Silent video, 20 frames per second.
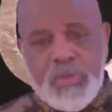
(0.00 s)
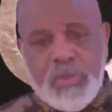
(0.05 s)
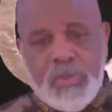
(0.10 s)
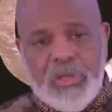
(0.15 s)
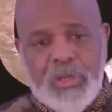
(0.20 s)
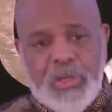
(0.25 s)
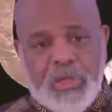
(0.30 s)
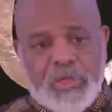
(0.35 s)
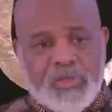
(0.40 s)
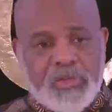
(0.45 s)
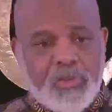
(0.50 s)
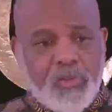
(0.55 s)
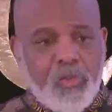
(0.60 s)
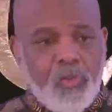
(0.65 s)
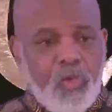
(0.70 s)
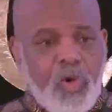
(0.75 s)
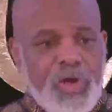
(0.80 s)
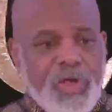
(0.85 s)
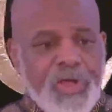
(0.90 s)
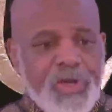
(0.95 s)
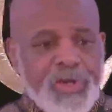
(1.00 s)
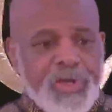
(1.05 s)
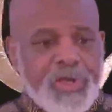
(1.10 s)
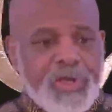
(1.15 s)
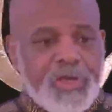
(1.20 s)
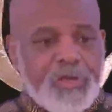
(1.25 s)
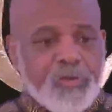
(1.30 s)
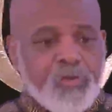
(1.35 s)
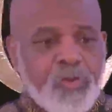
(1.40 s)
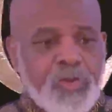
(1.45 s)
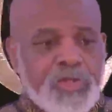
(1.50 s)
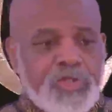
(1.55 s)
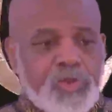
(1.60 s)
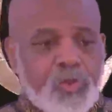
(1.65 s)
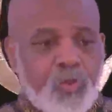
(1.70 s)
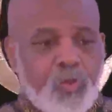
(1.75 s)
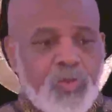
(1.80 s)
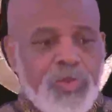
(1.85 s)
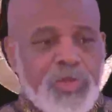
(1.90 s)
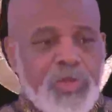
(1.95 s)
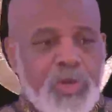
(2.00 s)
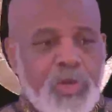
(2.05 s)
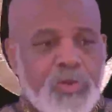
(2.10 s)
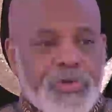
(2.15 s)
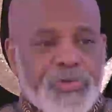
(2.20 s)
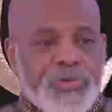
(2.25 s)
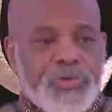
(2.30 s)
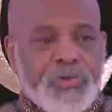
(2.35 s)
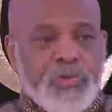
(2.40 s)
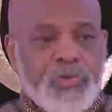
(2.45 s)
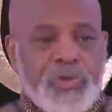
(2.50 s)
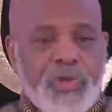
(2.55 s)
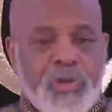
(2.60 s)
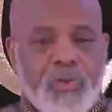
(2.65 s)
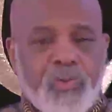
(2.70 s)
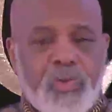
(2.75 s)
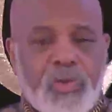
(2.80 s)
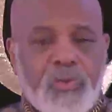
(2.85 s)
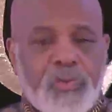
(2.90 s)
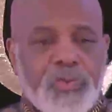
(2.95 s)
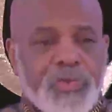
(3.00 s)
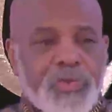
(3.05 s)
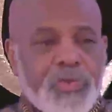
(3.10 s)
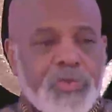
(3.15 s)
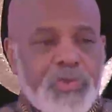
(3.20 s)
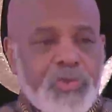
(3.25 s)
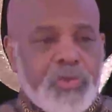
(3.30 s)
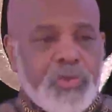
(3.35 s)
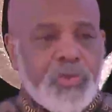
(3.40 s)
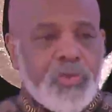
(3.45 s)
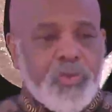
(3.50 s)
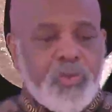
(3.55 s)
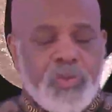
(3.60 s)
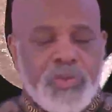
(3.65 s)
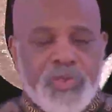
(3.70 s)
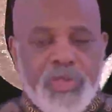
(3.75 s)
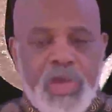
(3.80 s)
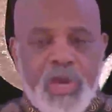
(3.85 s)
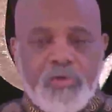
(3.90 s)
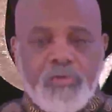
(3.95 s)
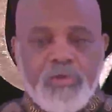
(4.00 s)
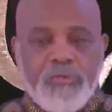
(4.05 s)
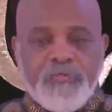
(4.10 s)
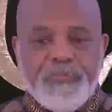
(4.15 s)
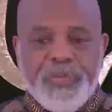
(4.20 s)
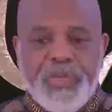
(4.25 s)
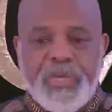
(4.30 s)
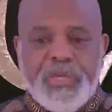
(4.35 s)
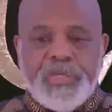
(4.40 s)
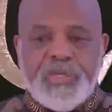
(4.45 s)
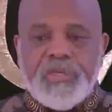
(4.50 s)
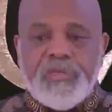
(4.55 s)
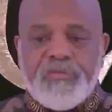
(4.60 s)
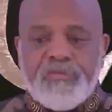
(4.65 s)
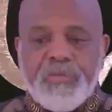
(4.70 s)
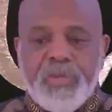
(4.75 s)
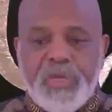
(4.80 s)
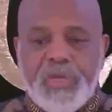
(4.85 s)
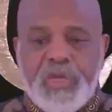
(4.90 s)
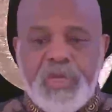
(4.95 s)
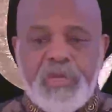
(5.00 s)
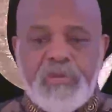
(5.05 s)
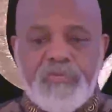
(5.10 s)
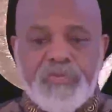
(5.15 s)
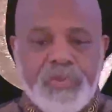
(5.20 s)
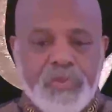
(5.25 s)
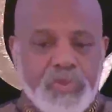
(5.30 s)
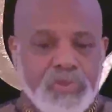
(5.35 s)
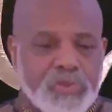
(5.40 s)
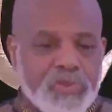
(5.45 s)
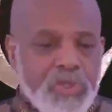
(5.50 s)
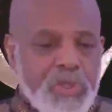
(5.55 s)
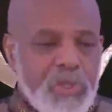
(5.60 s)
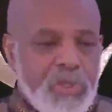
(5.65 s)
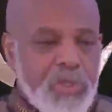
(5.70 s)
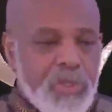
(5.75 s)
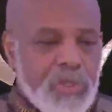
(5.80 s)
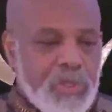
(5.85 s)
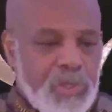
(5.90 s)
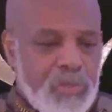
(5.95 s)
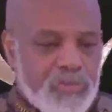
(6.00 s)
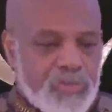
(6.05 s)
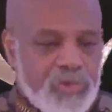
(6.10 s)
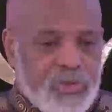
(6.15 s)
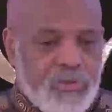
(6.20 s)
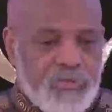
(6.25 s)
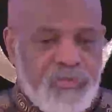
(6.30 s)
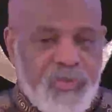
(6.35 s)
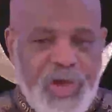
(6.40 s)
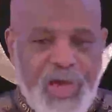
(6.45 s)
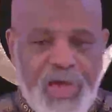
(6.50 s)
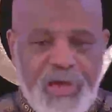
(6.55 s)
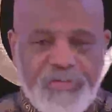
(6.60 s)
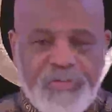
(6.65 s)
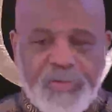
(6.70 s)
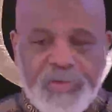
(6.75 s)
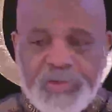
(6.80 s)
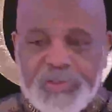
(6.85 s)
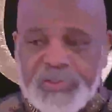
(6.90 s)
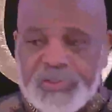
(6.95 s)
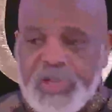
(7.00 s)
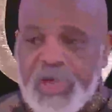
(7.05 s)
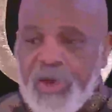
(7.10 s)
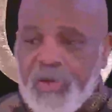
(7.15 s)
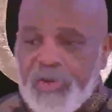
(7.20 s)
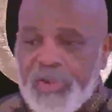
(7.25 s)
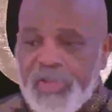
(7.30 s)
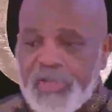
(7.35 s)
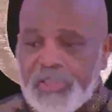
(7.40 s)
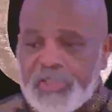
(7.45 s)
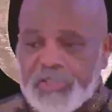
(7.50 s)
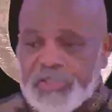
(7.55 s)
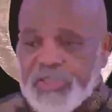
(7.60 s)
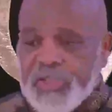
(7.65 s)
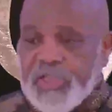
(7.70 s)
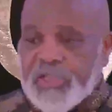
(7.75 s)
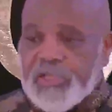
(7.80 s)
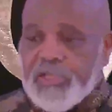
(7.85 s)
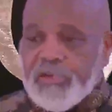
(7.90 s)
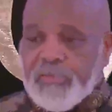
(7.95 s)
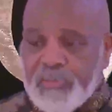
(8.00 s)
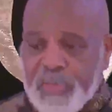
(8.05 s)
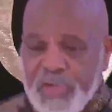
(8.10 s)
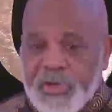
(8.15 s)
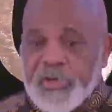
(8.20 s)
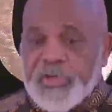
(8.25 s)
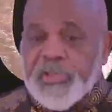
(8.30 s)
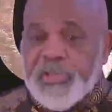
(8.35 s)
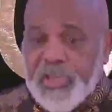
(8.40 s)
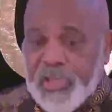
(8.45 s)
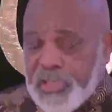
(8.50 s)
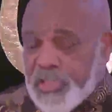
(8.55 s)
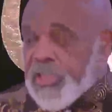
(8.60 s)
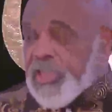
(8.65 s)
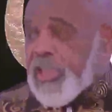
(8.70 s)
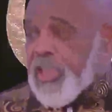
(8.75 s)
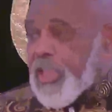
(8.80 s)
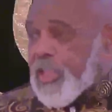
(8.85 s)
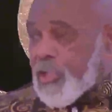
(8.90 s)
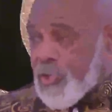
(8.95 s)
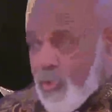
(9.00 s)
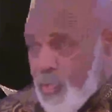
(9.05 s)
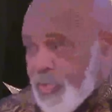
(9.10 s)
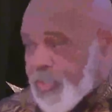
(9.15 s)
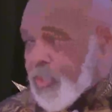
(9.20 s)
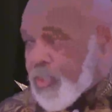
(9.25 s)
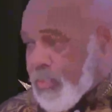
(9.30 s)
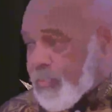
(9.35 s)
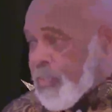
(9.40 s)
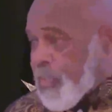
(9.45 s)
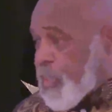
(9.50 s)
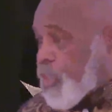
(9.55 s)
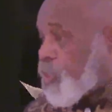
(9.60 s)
at the rate at which we are doing what we do with our repetitive behaviors, if survival is our instinct, it better kick in or we're going to be in